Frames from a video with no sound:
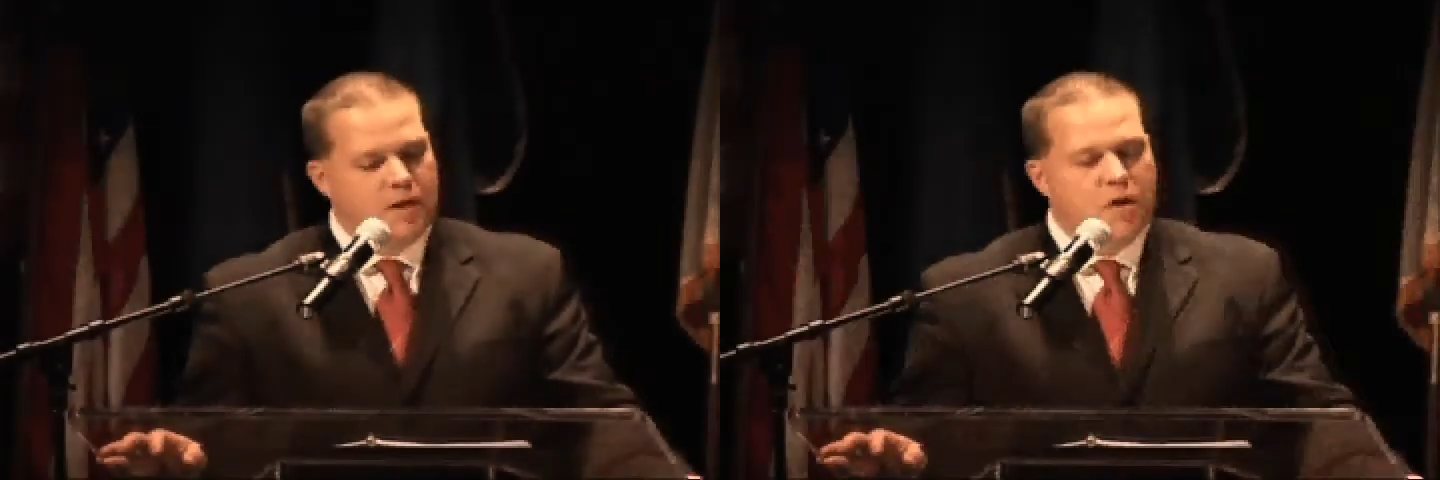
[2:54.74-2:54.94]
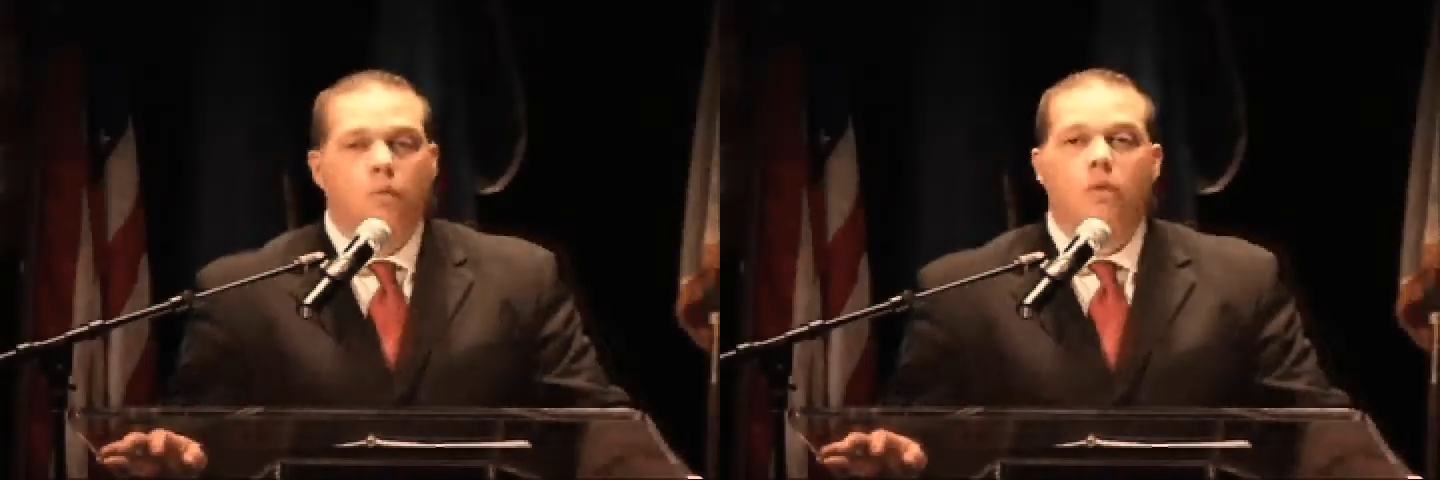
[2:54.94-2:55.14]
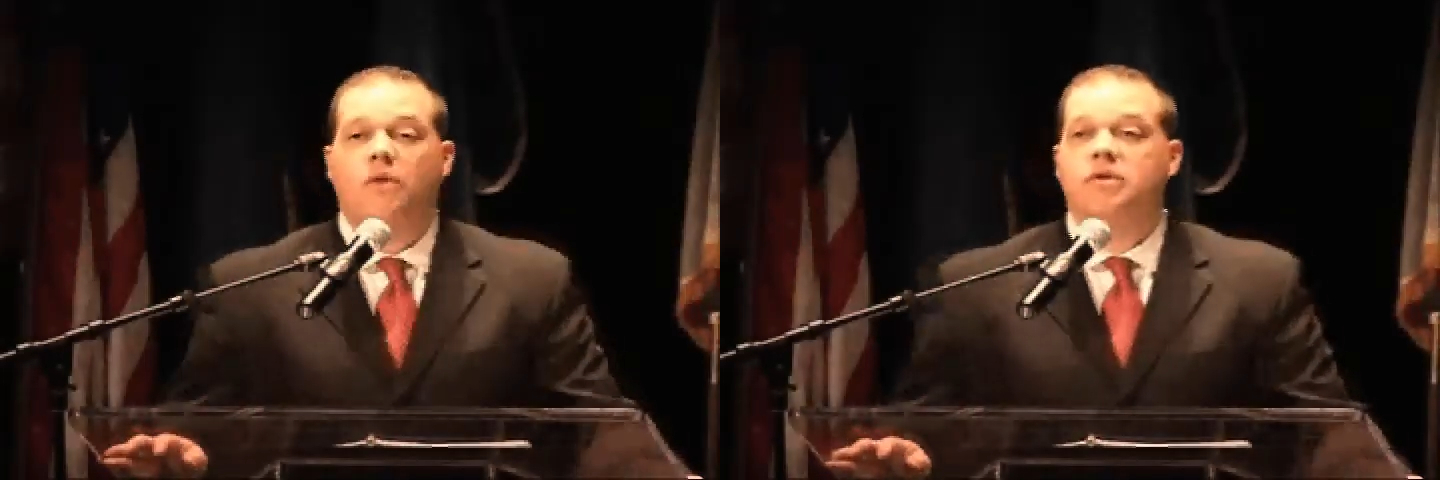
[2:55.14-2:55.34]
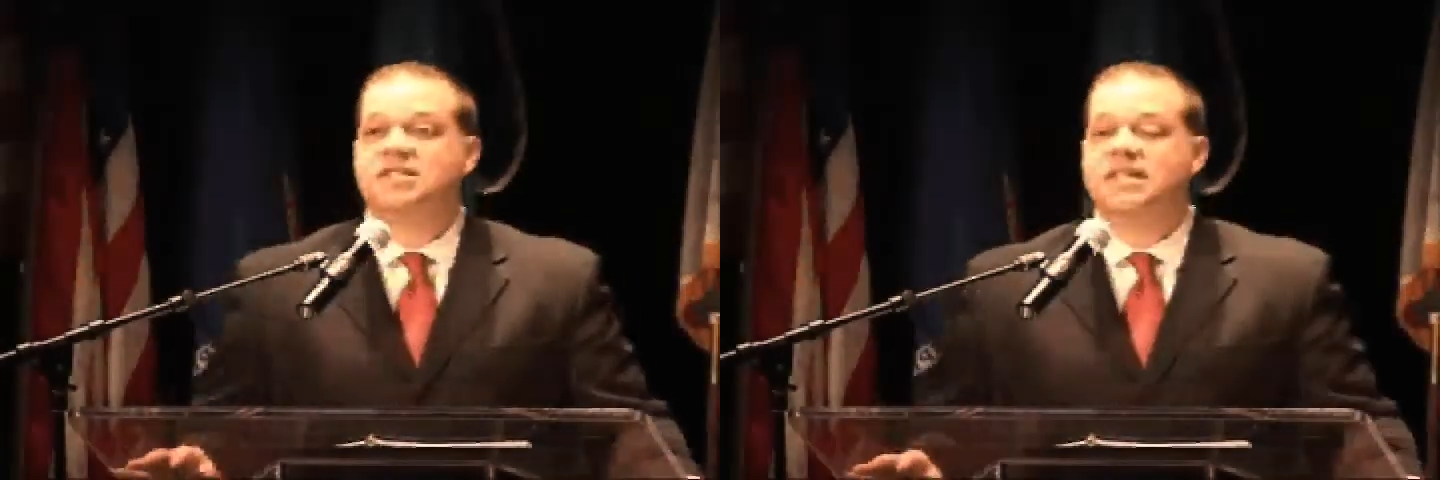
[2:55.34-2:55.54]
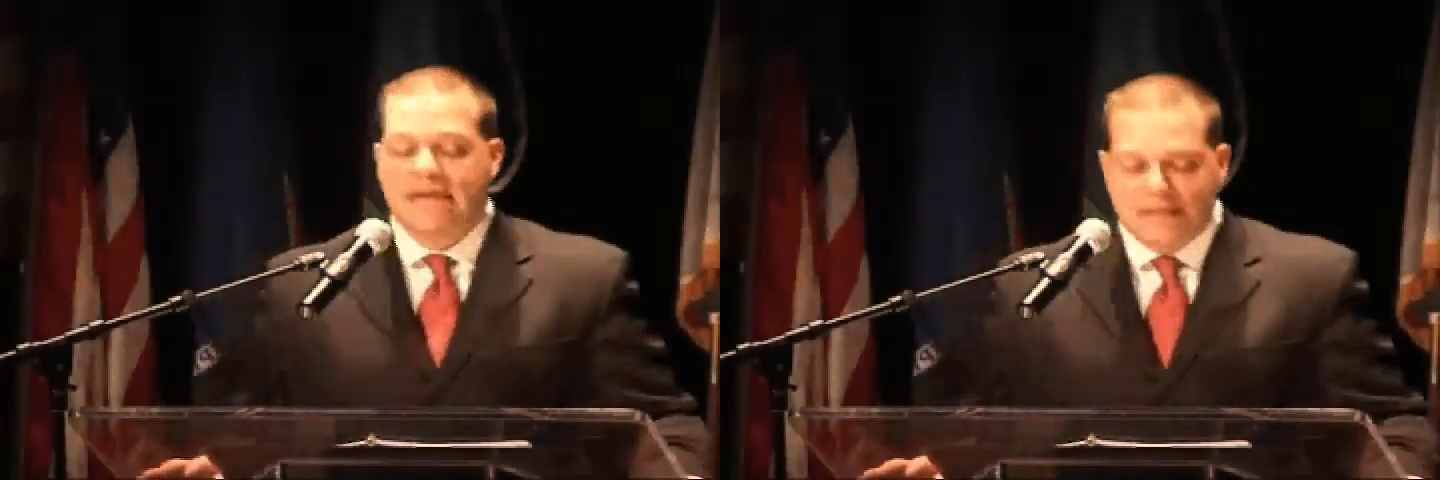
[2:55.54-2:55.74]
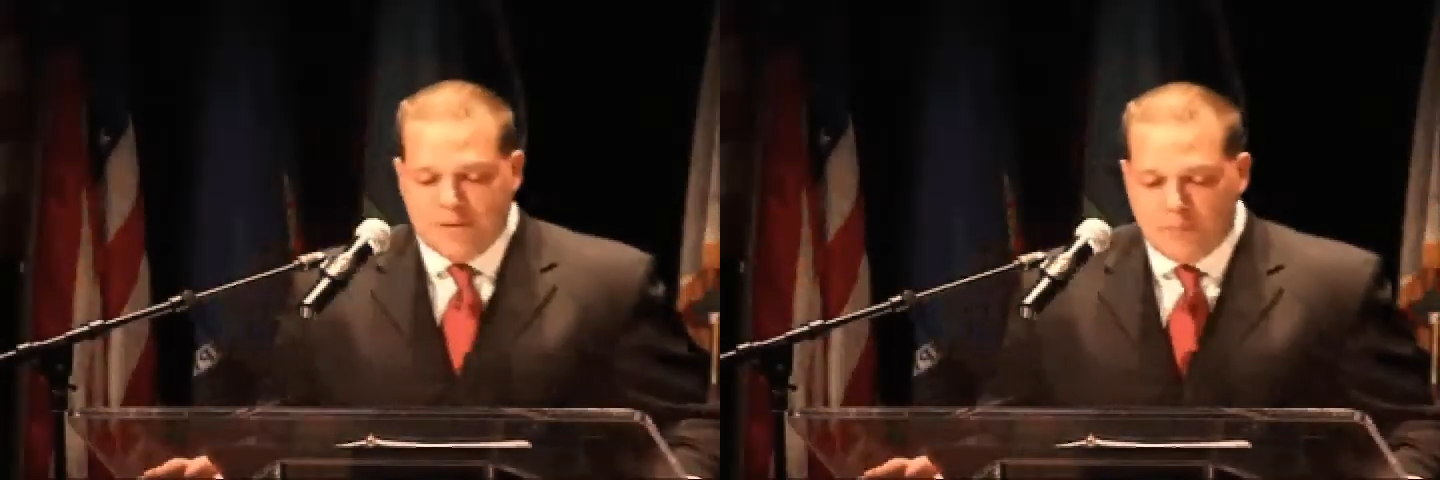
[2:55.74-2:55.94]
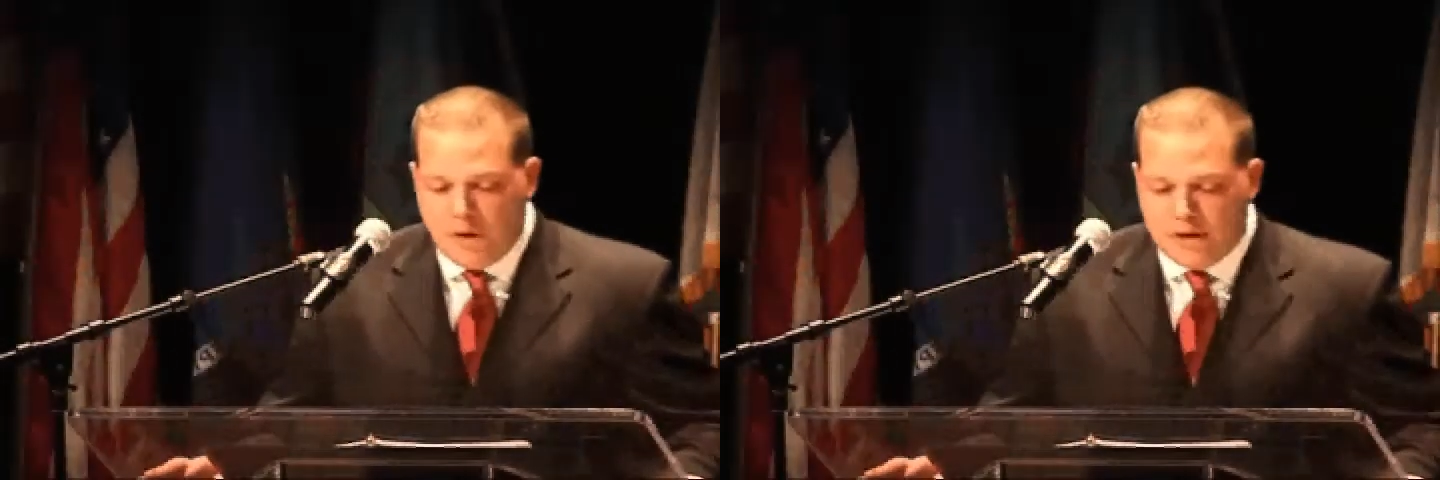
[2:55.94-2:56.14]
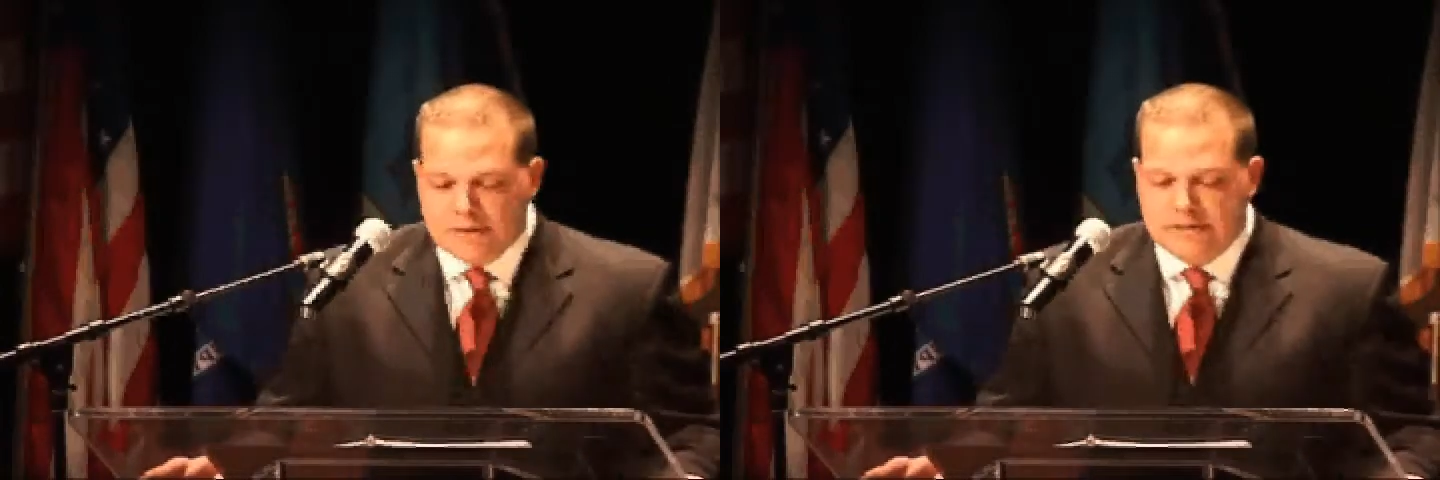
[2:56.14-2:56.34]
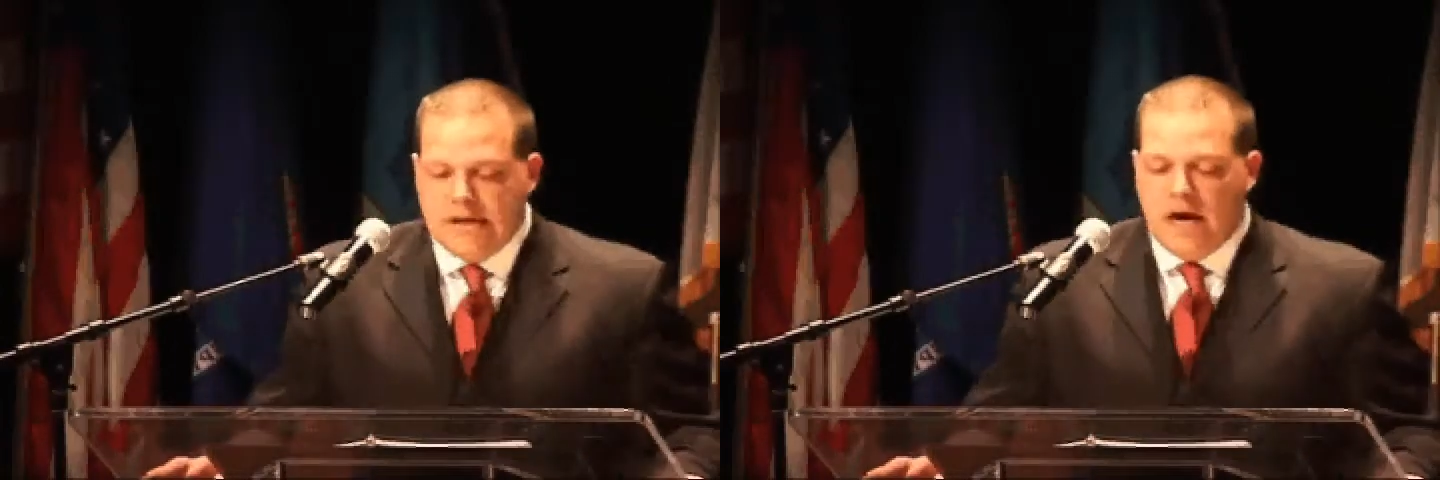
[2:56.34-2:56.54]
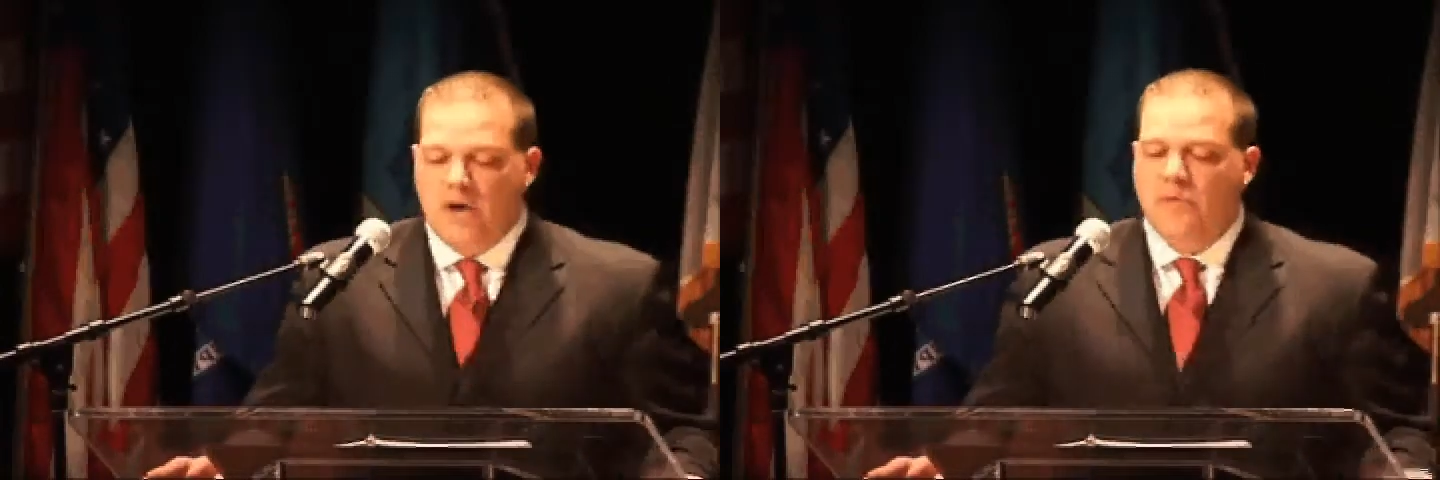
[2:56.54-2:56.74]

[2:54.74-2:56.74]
We are recycling more, our